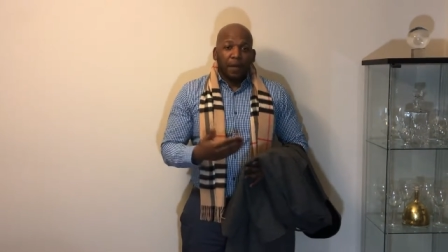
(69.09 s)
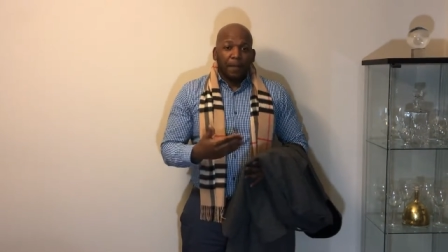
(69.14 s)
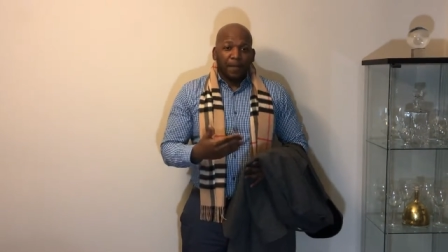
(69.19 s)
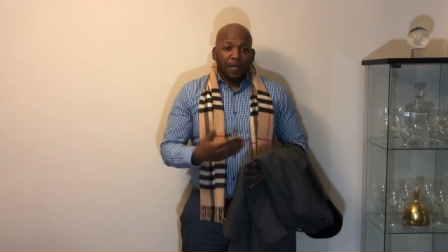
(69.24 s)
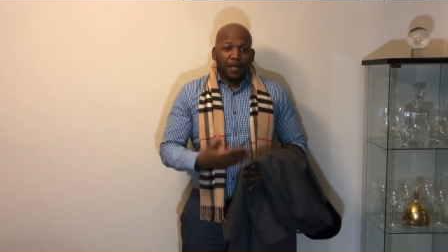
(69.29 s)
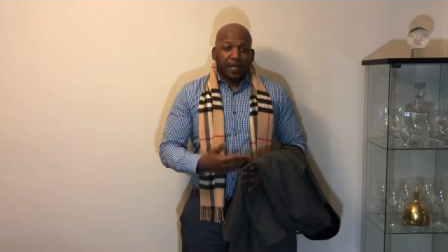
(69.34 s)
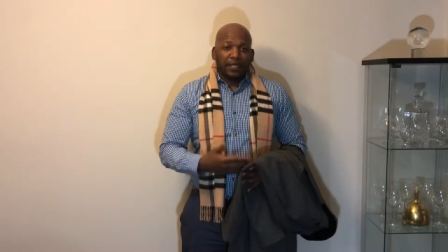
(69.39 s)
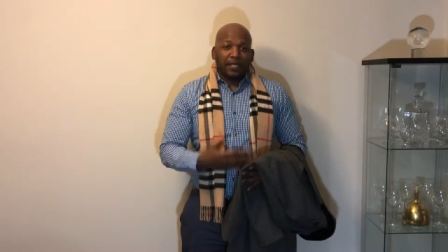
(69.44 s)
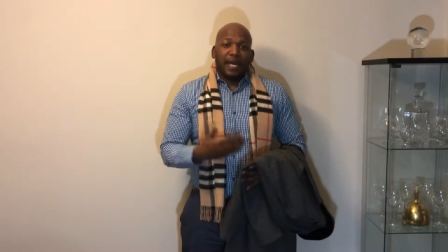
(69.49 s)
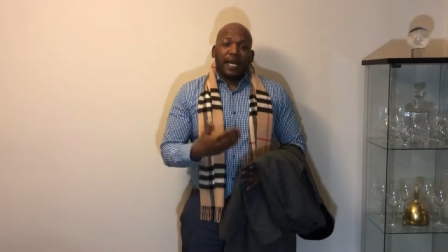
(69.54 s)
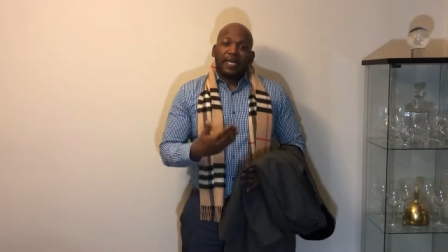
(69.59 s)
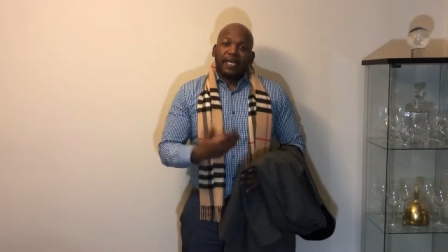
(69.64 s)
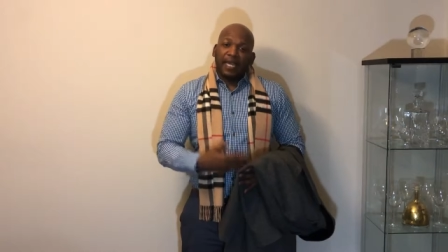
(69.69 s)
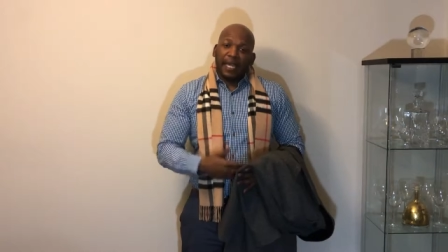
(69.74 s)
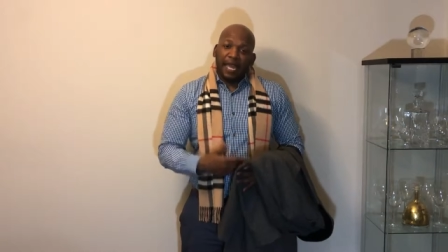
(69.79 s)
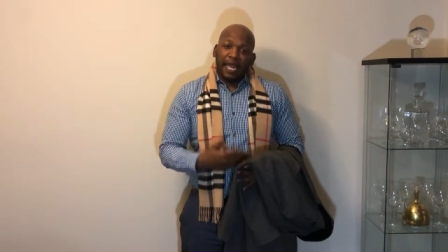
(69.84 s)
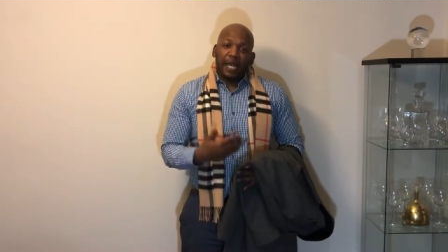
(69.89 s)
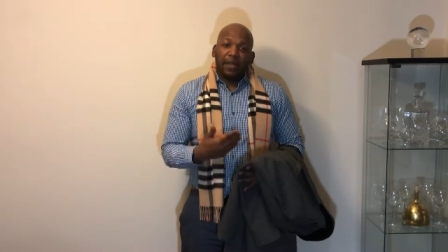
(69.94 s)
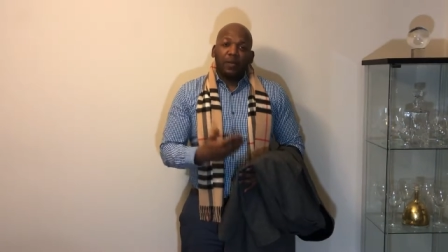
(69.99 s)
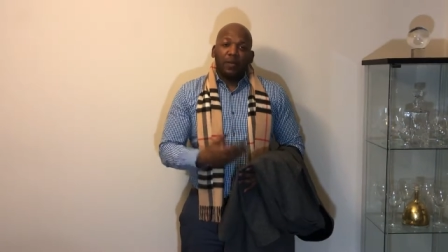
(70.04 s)
because I
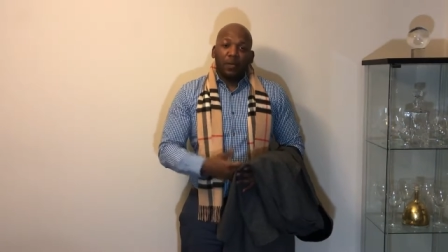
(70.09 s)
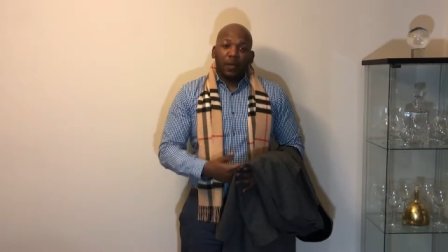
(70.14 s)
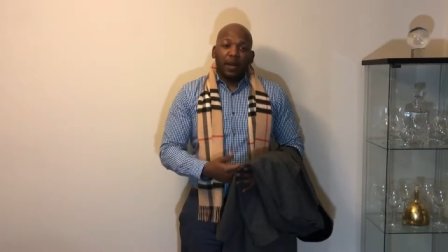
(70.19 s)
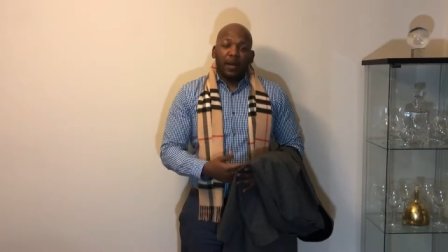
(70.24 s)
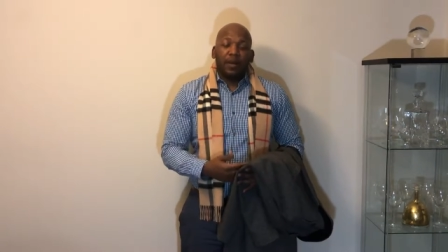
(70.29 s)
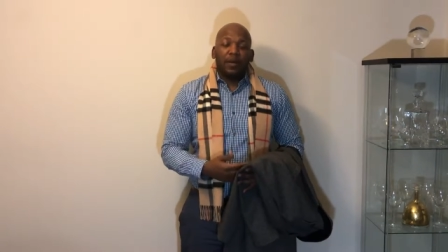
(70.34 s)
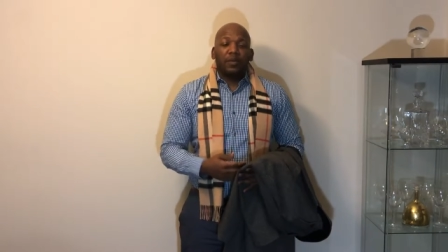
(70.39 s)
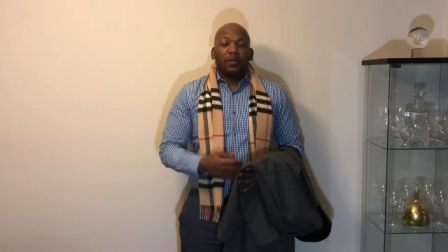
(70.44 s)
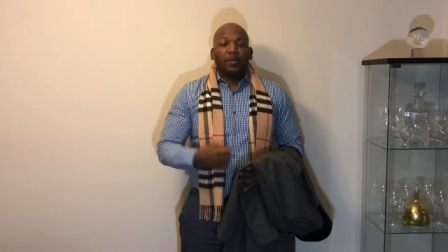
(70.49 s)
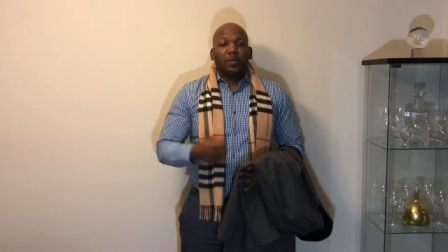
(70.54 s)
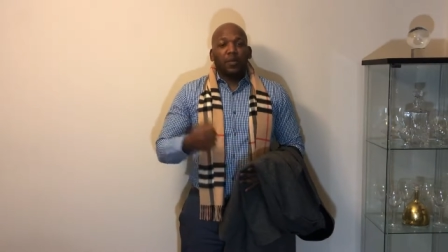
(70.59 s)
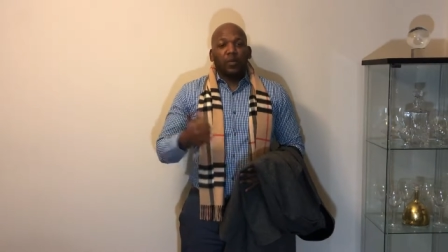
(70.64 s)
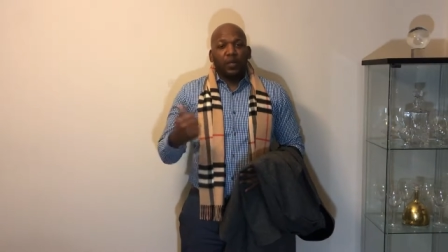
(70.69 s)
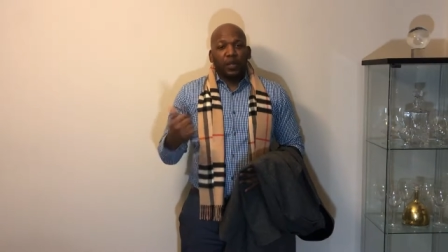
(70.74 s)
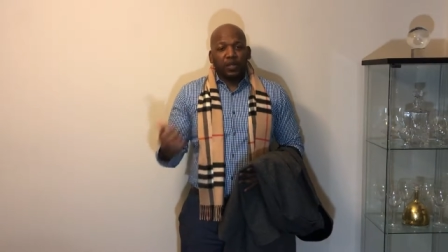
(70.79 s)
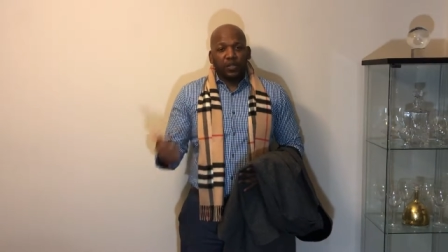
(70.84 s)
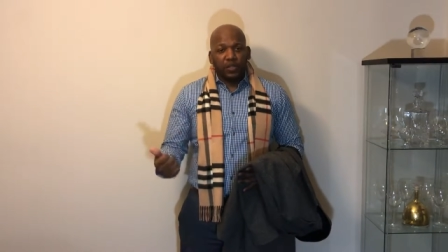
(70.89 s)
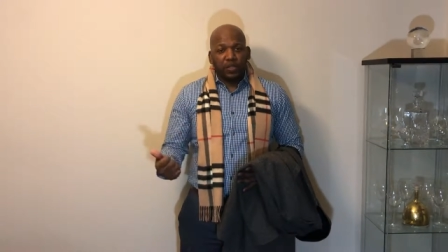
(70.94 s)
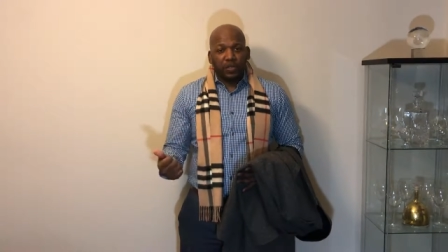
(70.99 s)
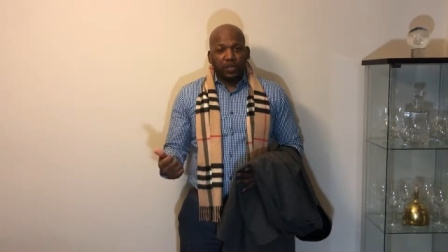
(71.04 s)
can wear it
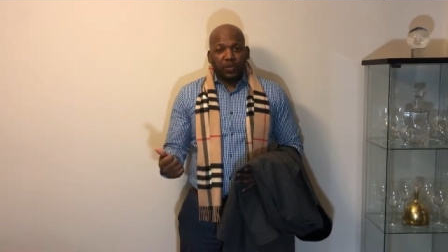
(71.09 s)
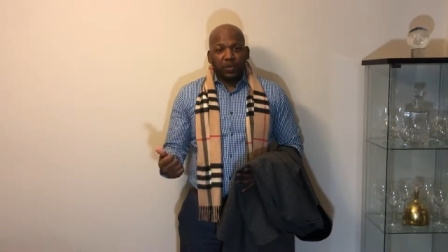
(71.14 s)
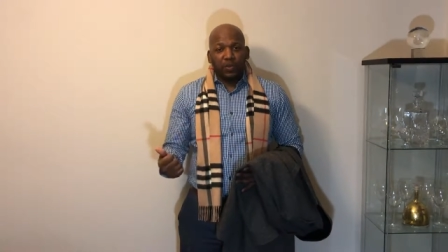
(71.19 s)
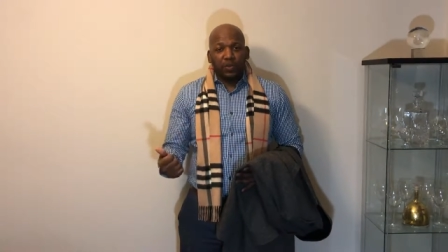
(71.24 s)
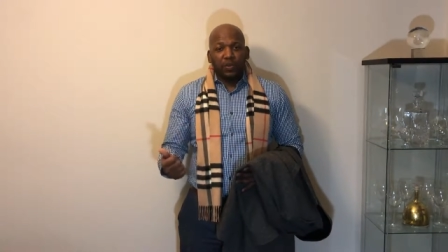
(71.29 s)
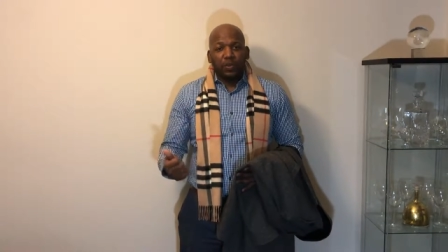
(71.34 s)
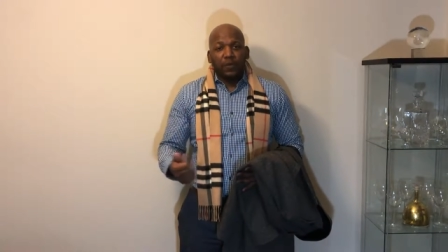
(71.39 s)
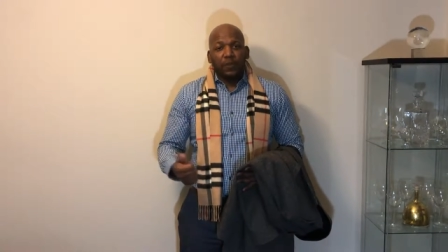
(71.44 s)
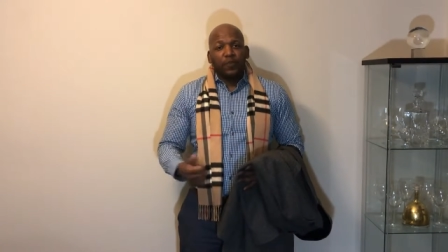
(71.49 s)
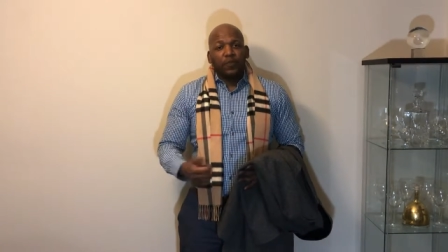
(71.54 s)
with a suit